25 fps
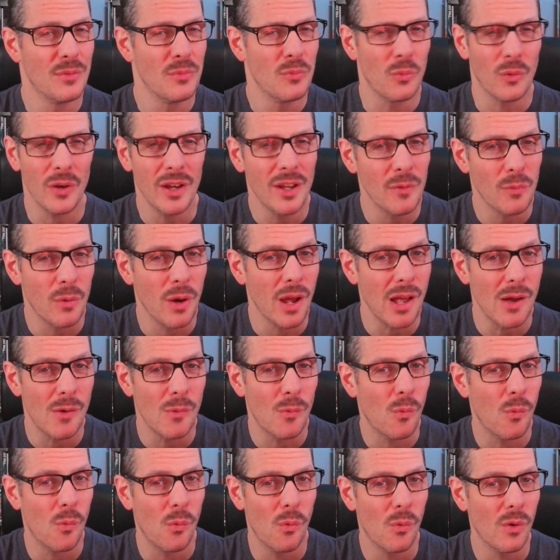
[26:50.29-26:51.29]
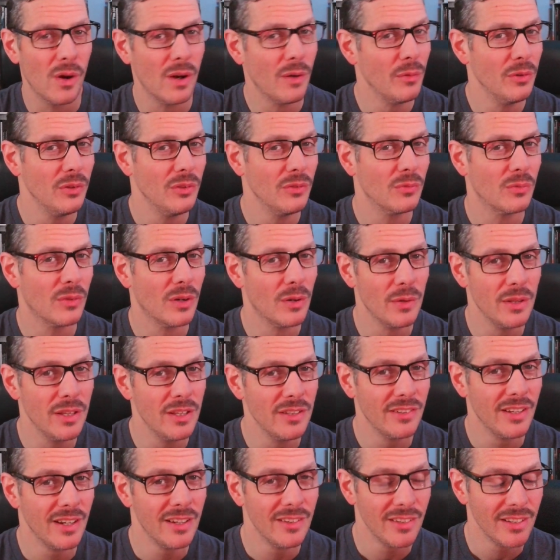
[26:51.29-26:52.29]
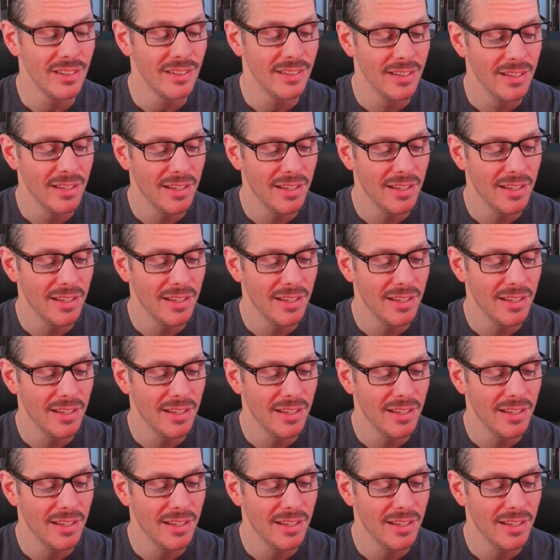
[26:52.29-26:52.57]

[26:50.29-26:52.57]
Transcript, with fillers: where, where, where, were, where were these guys at?